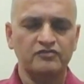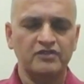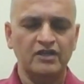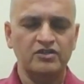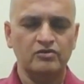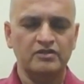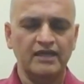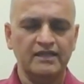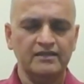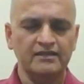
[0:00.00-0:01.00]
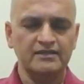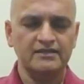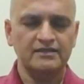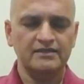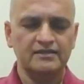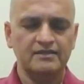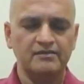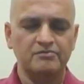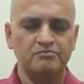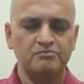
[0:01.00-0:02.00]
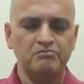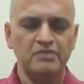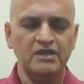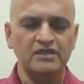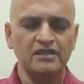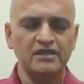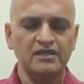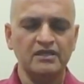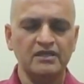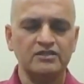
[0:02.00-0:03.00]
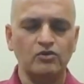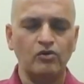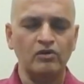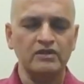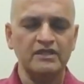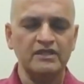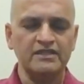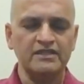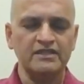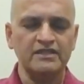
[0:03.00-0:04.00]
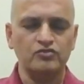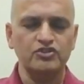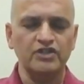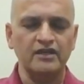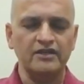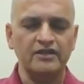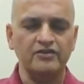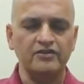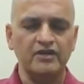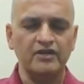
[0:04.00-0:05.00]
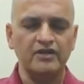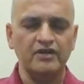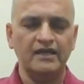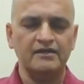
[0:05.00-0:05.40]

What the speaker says: of tension or tightness, Mentally suggest all these areas to gently relax